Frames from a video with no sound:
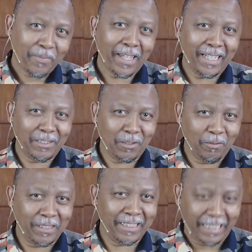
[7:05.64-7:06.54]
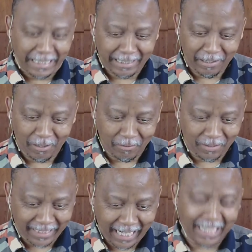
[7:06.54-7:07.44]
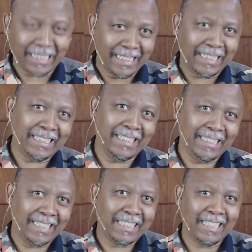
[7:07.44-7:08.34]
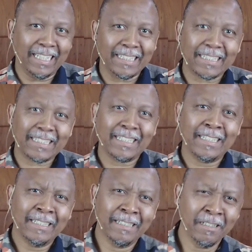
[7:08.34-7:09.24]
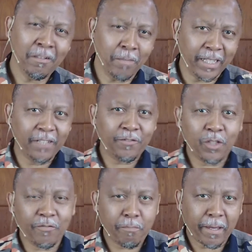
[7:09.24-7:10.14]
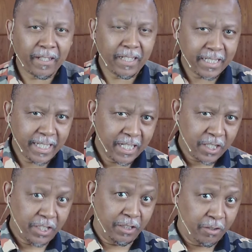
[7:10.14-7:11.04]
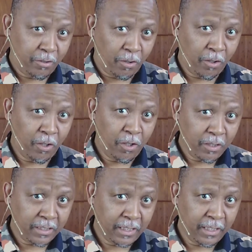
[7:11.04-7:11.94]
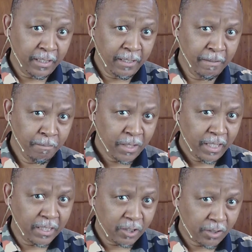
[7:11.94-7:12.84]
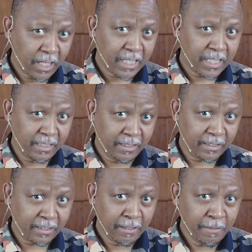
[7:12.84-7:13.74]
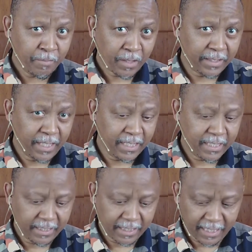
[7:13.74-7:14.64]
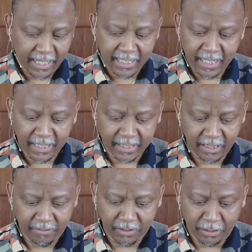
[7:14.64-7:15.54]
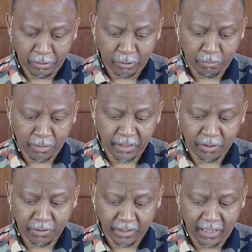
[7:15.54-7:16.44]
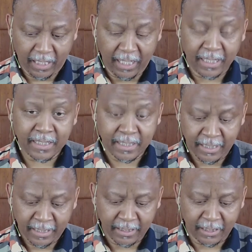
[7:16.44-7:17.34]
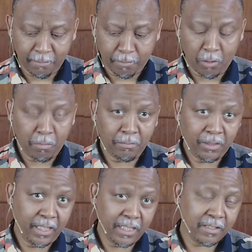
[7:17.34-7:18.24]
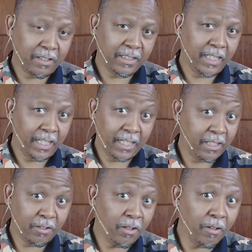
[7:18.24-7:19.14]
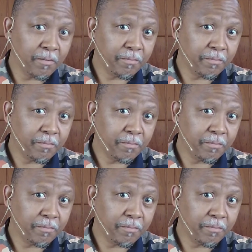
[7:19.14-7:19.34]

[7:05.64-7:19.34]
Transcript: And so we think of dullness in that sense. But if you have paid attention to all the instructions that the writer has given, you begin to realize that the problem here is not the head at all.